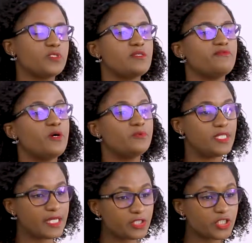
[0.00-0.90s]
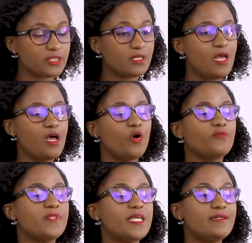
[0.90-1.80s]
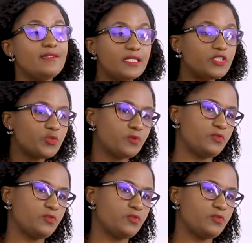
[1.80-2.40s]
was the foundation of the initial